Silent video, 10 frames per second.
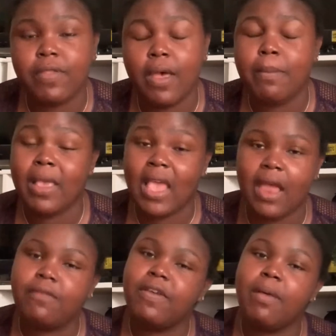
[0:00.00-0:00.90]
the
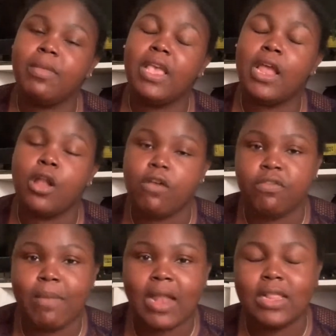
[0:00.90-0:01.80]
McCann family and
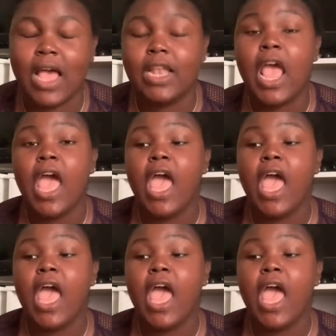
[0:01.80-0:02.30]
off of Madeleine,